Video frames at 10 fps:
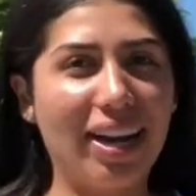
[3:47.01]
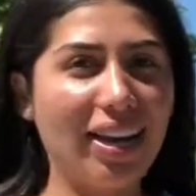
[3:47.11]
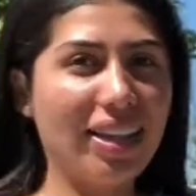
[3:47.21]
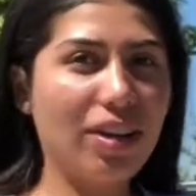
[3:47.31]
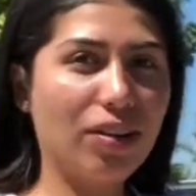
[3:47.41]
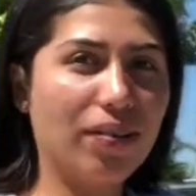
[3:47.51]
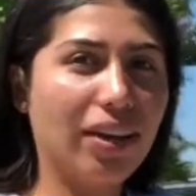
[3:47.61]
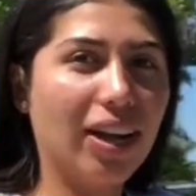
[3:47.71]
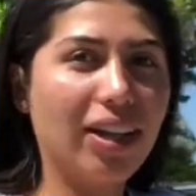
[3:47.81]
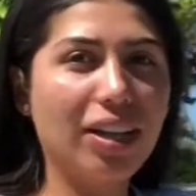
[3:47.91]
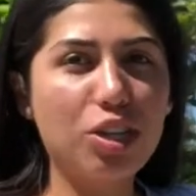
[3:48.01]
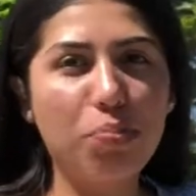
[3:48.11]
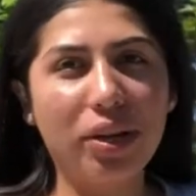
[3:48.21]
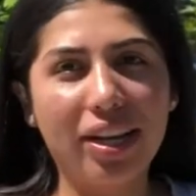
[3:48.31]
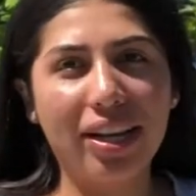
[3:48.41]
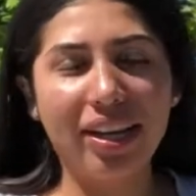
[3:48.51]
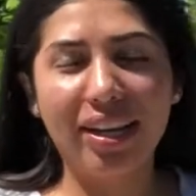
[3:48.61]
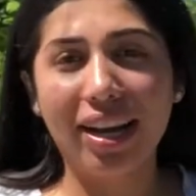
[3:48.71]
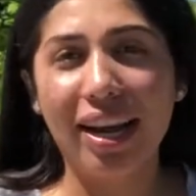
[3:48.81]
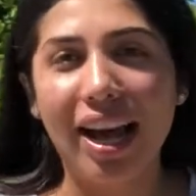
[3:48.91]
I think overall it looks pretty good.